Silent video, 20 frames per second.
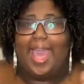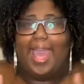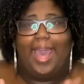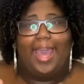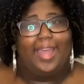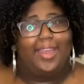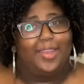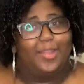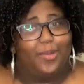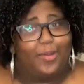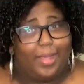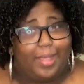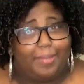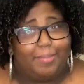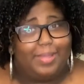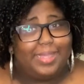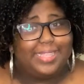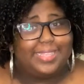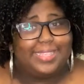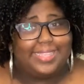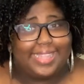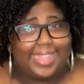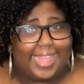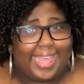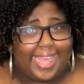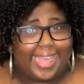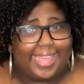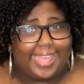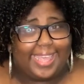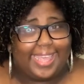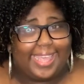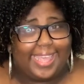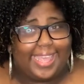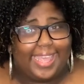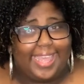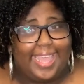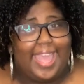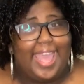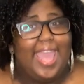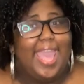I know I've been
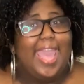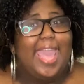slacking.